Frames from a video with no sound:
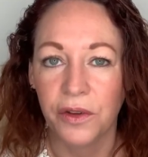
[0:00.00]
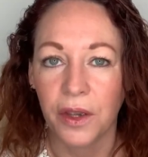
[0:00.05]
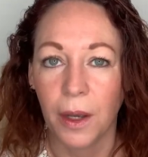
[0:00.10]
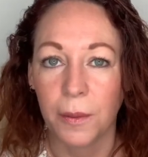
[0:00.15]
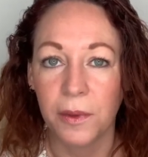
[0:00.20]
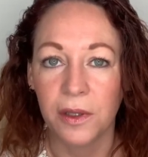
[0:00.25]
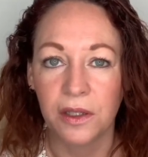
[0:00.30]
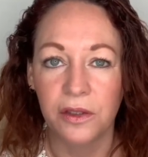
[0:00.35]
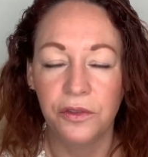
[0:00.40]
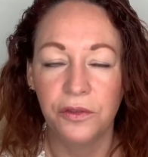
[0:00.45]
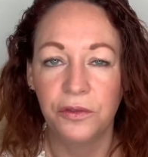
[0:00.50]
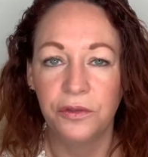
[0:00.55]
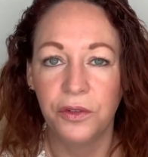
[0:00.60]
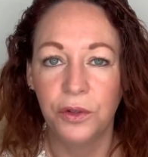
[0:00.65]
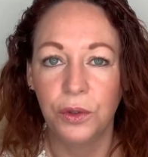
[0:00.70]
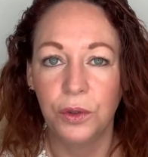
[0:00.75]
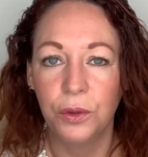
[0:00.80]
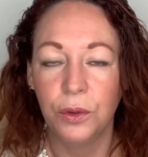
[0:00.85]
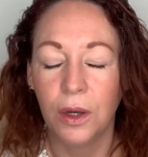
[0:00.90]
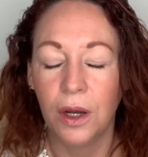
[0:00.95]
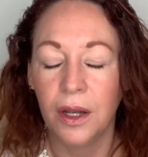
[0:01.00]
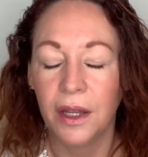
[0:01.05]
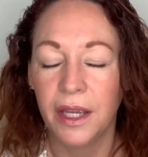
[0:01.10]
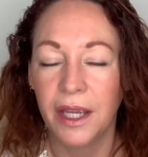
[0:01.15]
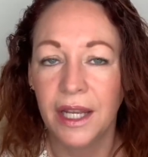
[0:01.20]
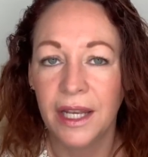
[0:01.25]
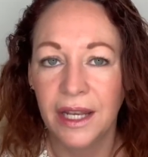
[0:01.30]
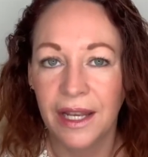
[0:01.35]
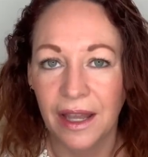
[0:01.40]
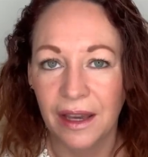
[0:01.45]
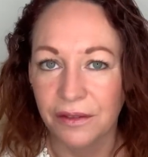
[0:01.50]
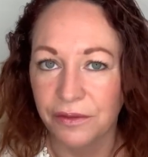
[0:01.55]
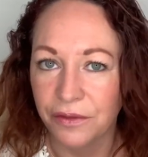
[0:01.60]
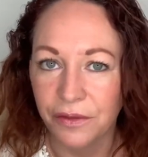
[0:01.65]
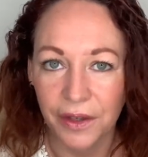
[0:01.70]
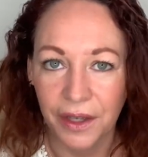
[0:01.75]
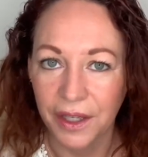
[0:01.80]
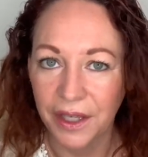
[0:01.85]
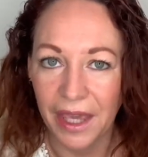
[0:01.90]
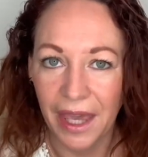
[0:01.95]
I'm going to fall in love
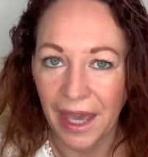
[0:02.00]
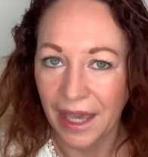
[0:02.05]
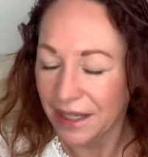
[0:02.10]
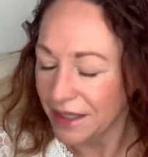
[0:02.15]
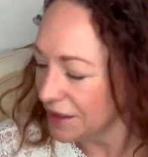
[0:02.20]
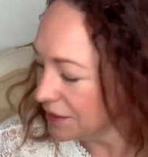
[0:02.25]
again.